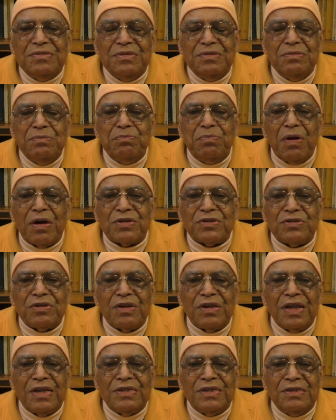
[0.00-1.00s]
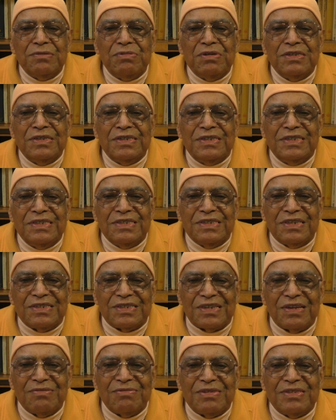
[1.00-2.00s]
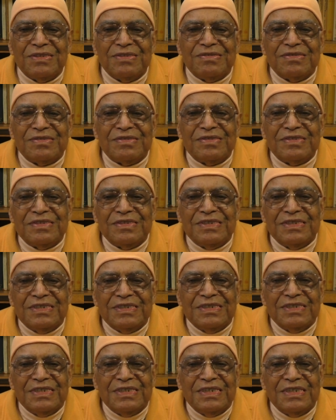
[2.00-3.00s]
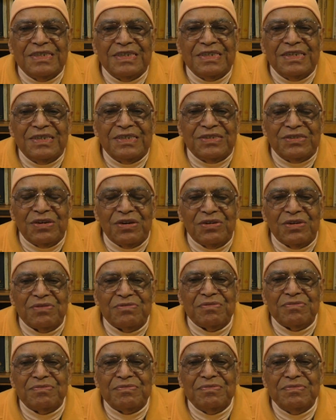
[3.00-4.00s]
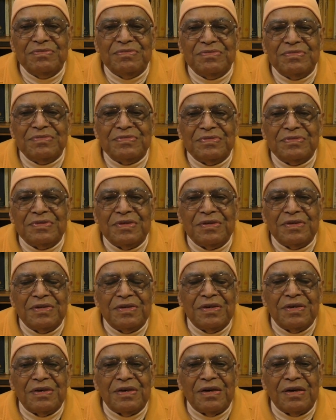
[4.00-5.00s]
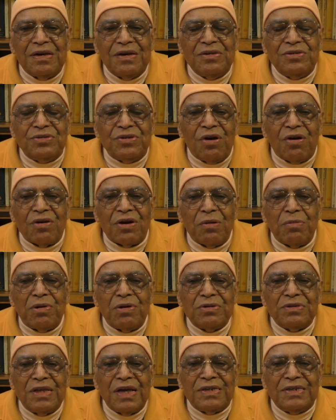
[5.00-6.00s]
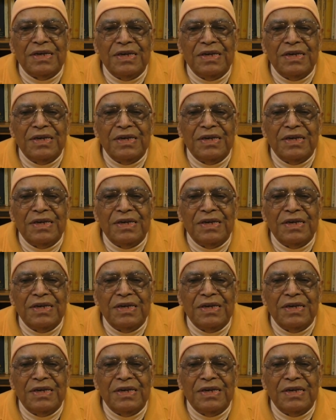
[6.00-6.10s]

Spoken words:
impersonal divinity or something. So I'll talk about that